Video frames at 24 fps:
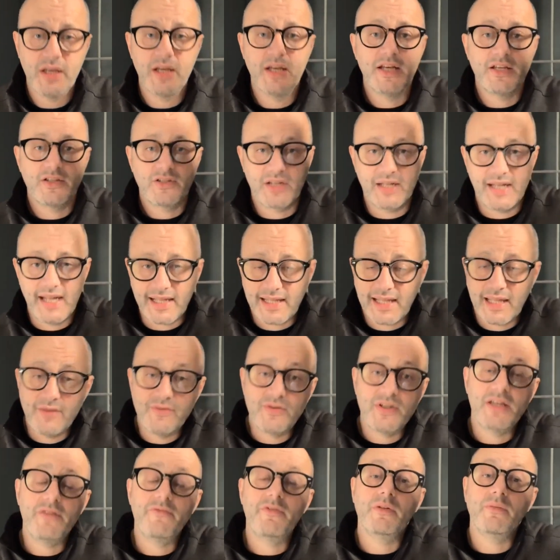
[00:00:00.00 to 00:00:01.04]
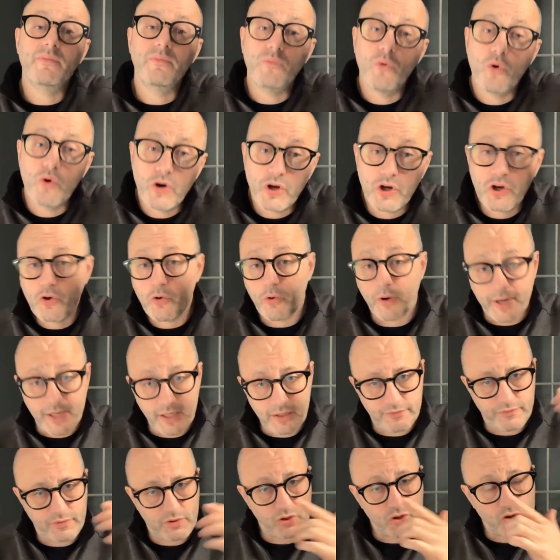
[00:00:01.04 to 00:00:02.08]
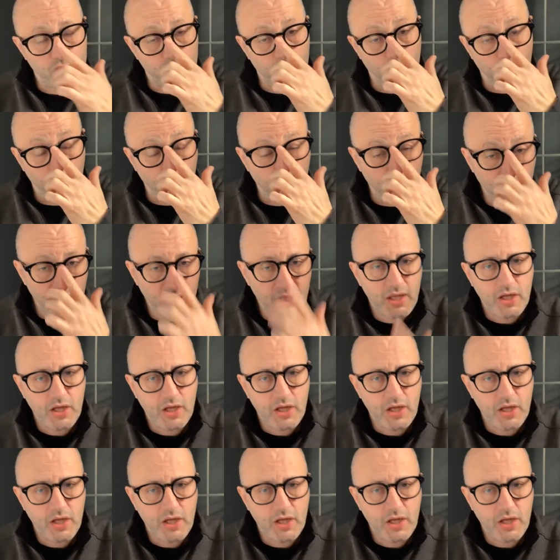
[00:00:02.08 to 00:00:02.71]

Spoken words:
so that gives even more creative control,